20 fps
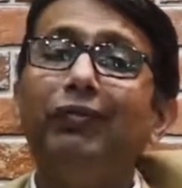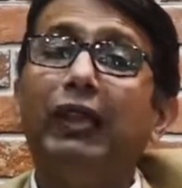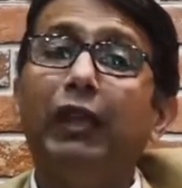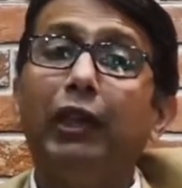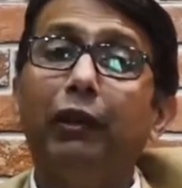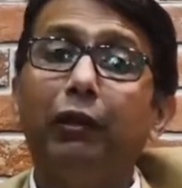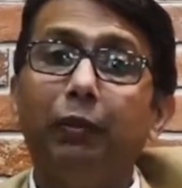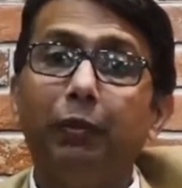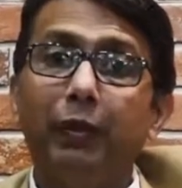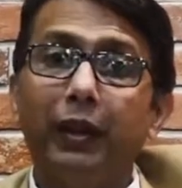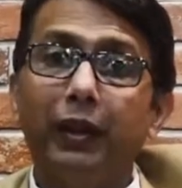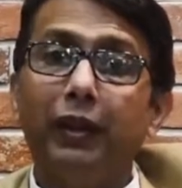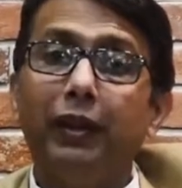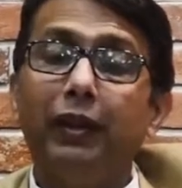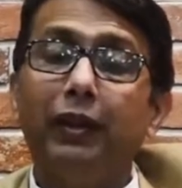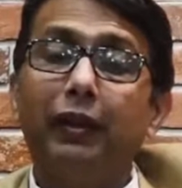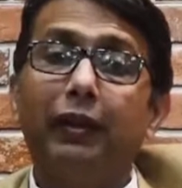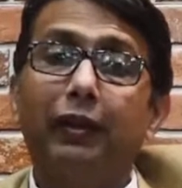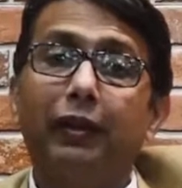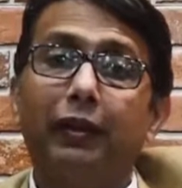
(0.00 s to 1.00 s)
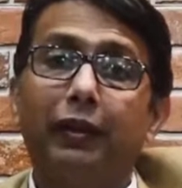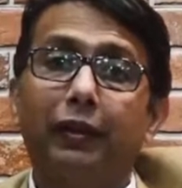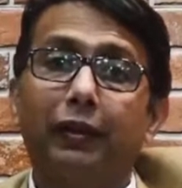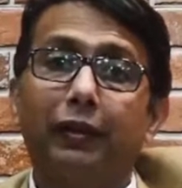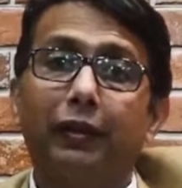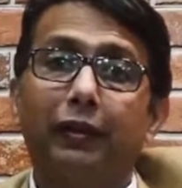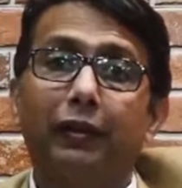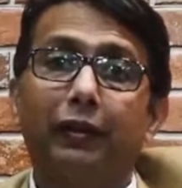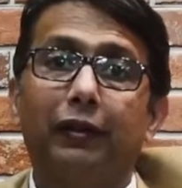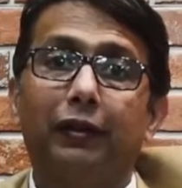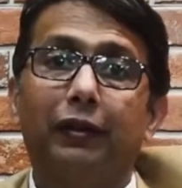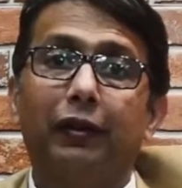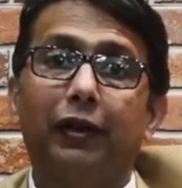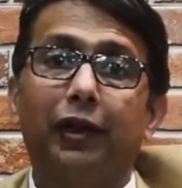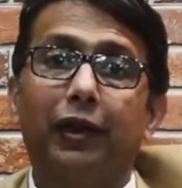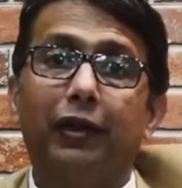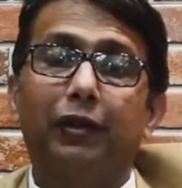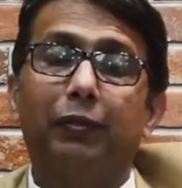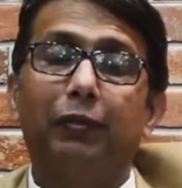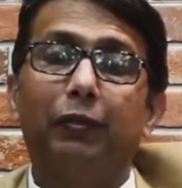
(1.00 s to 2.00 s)
There are many
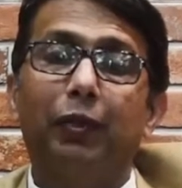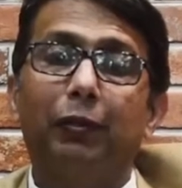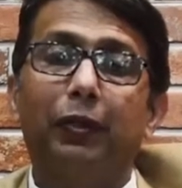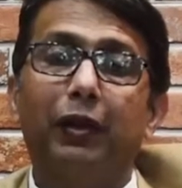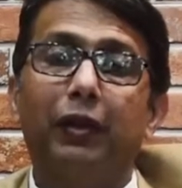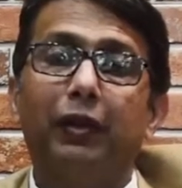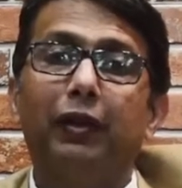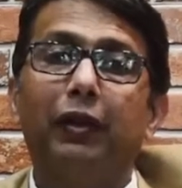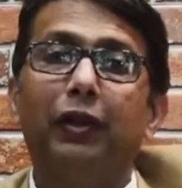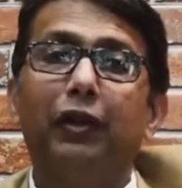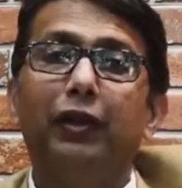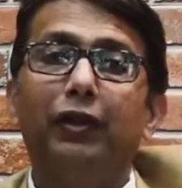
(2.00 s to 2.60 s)
last moment